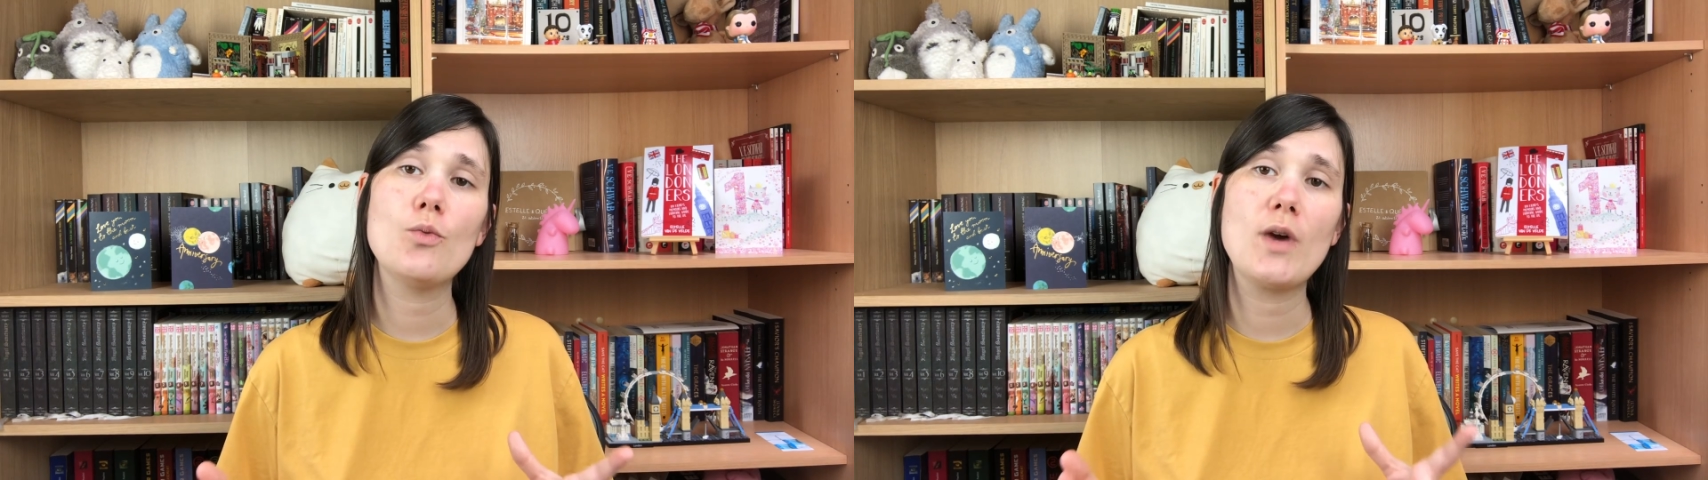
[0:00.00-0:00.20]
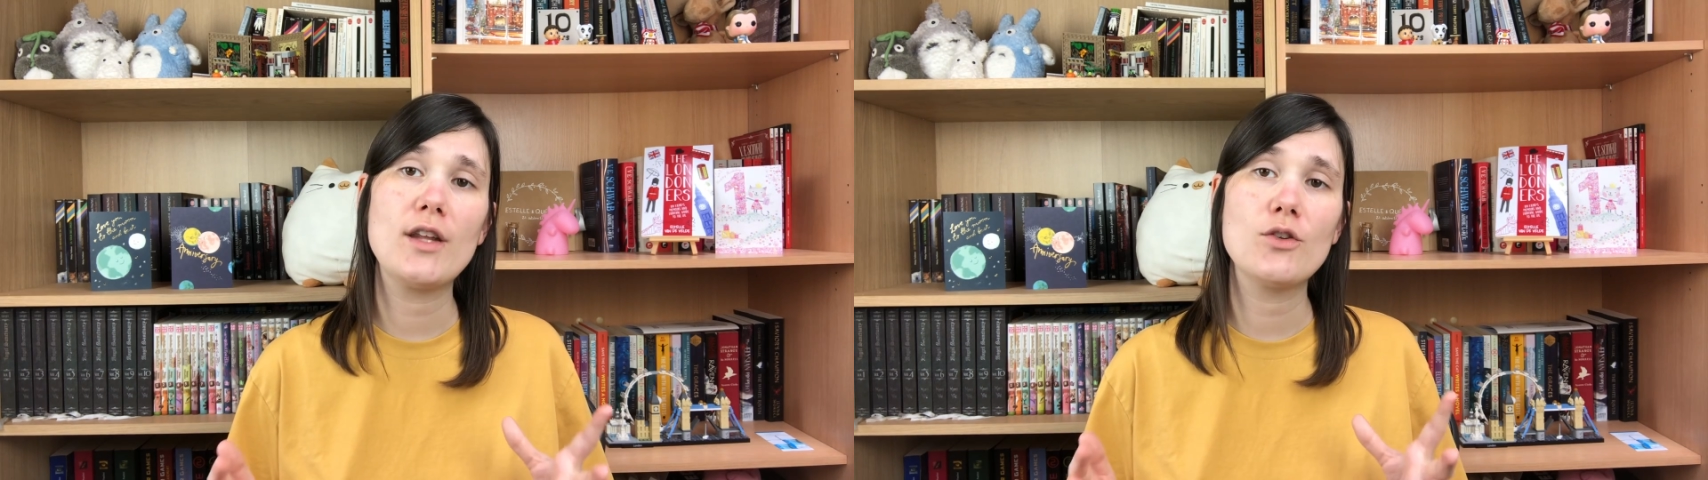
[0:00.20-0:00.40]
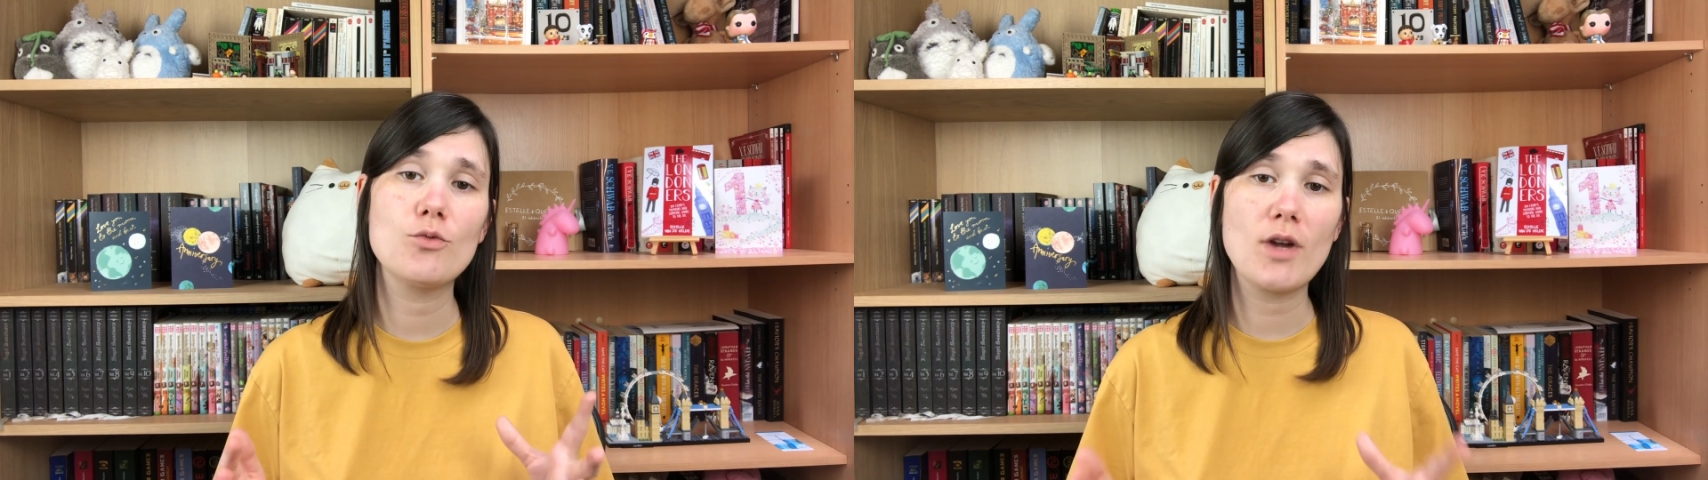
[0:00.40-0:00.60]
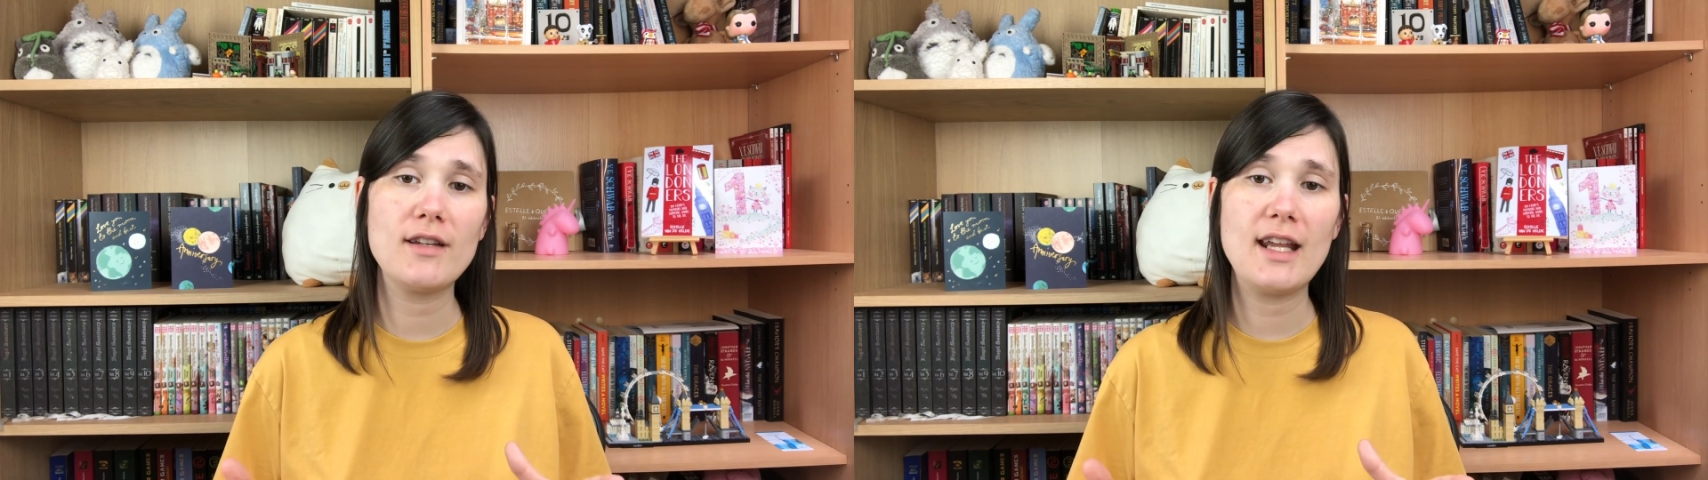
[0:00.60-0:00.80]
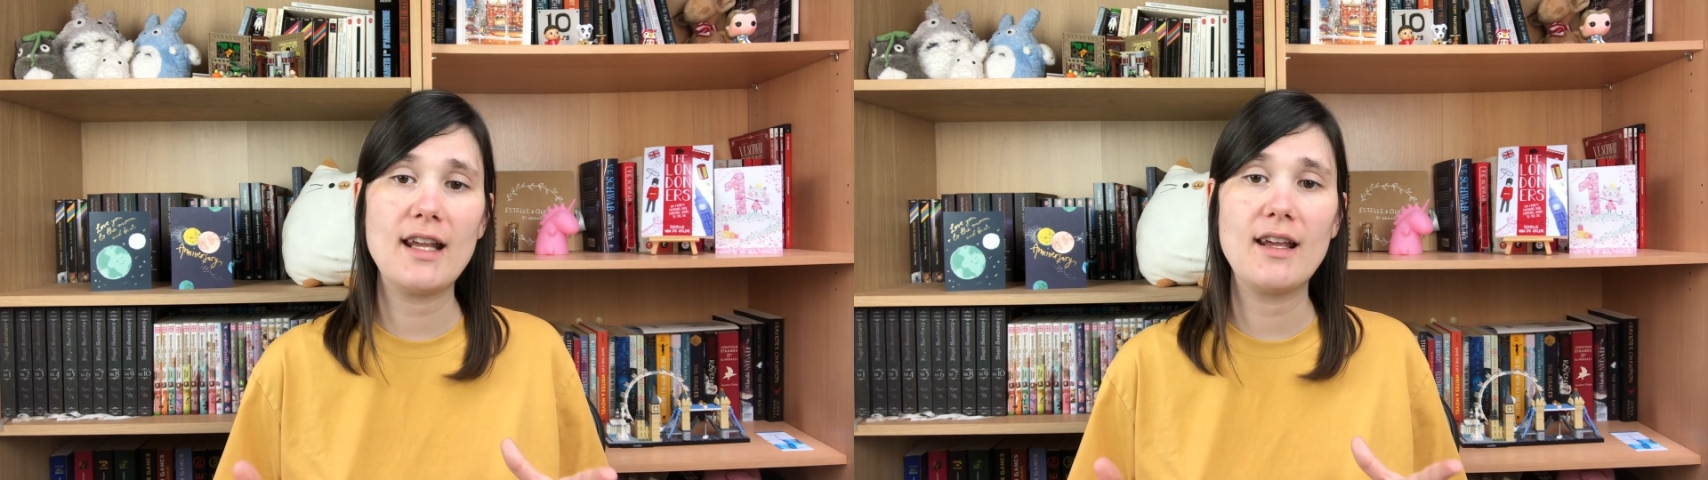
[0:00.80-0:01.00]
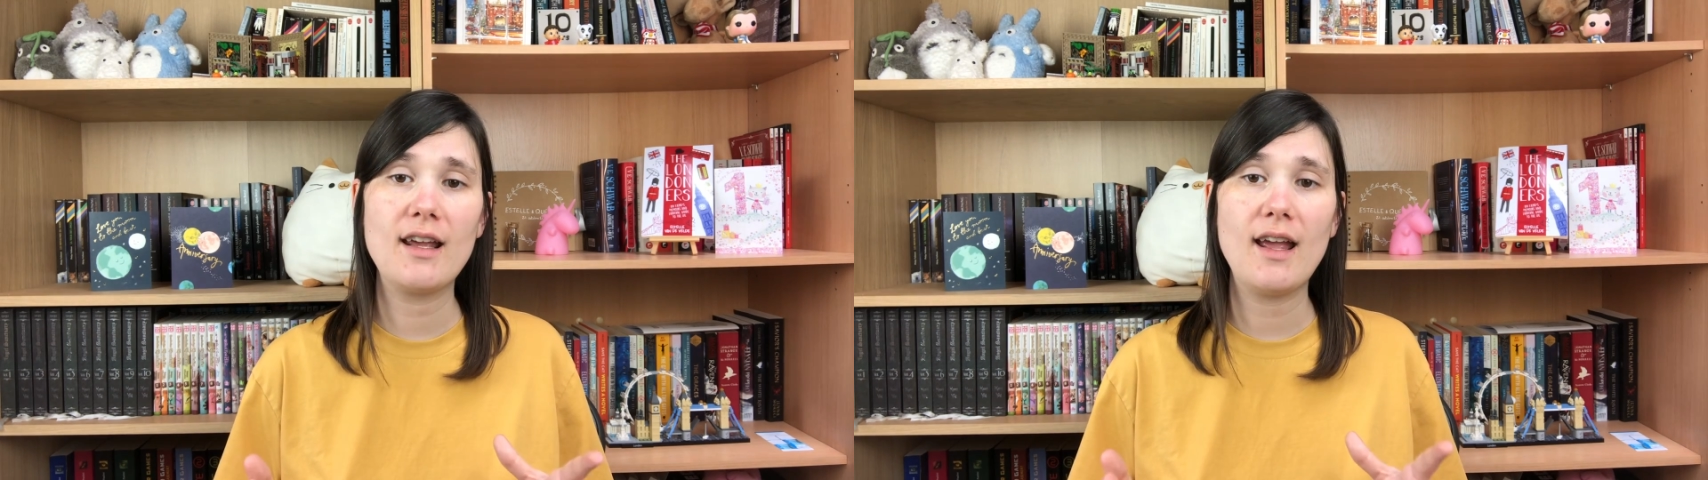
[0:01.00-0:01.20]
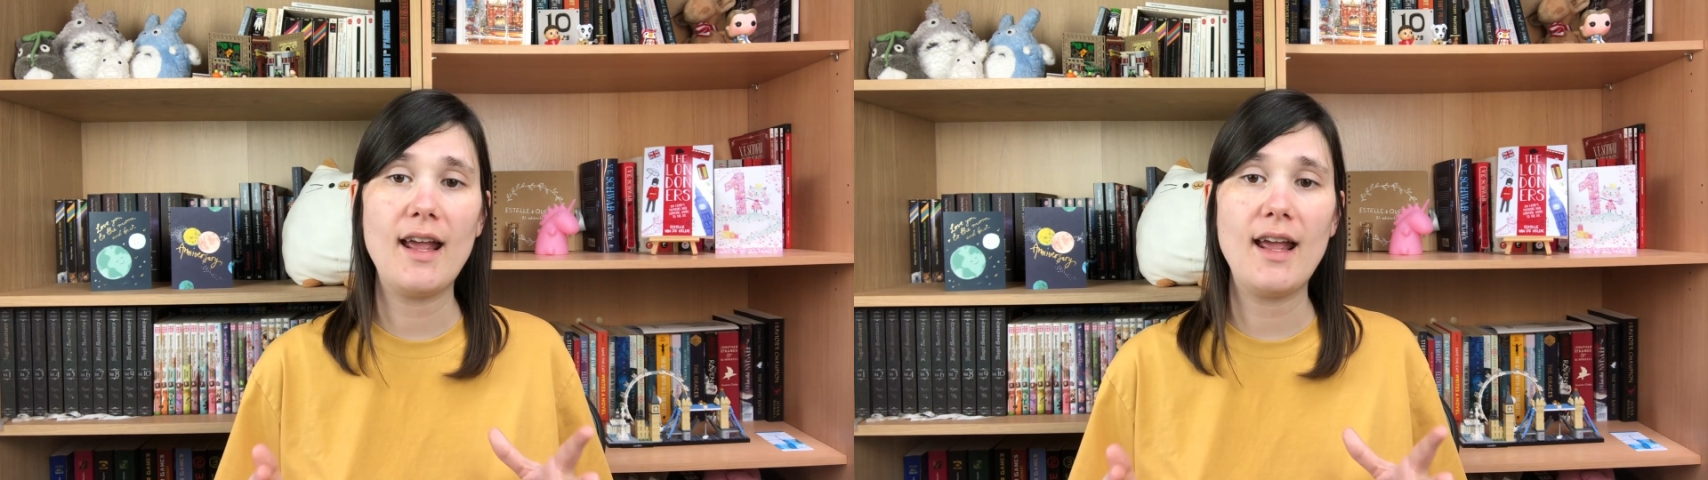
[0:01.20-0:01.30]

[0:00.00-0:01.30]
when running